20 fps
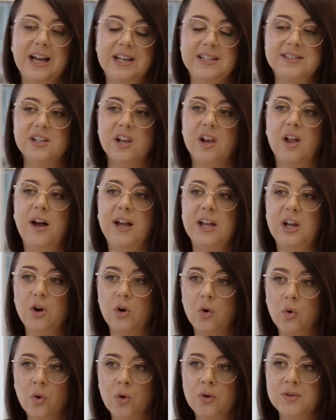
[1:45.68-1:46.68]
underlying
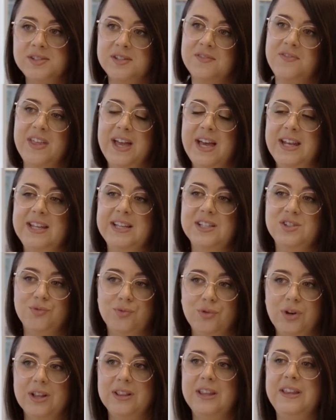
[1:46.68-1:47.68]
cause of that is
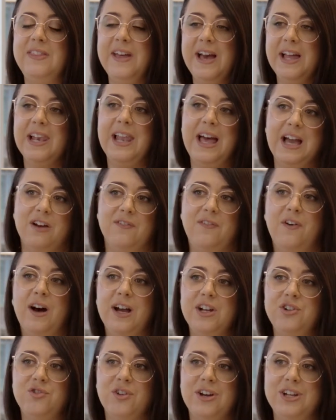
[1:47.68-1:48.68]
really that lack of
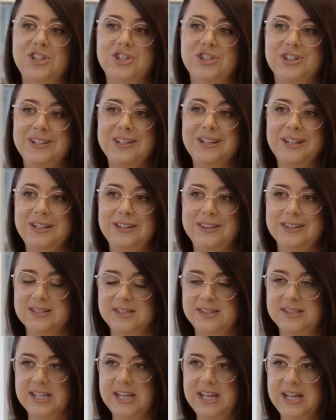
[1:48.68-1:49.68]
hydration in the
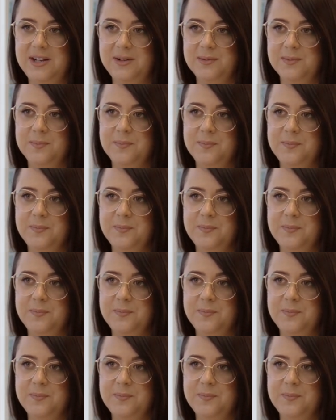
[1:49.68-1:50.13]
skin.